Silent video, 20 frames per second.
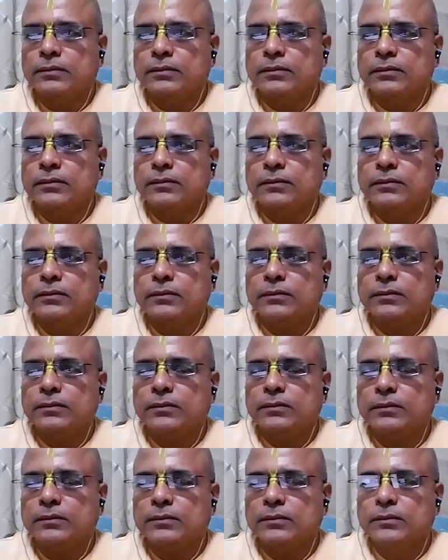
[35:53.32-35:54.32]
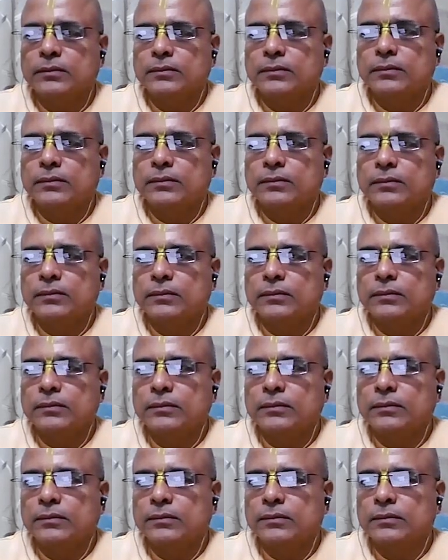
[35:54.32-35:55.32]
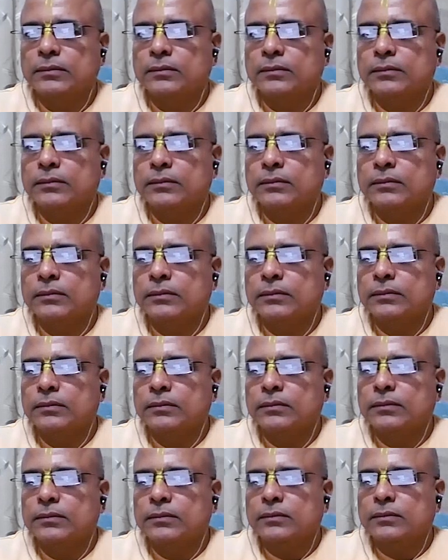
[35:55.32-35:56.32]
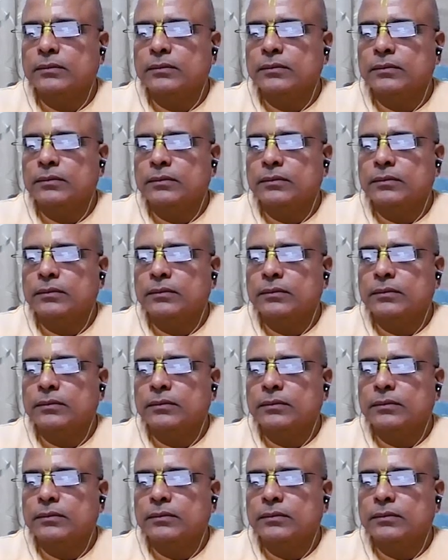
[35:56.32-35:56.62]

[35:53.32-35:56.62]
The person shown says nothing.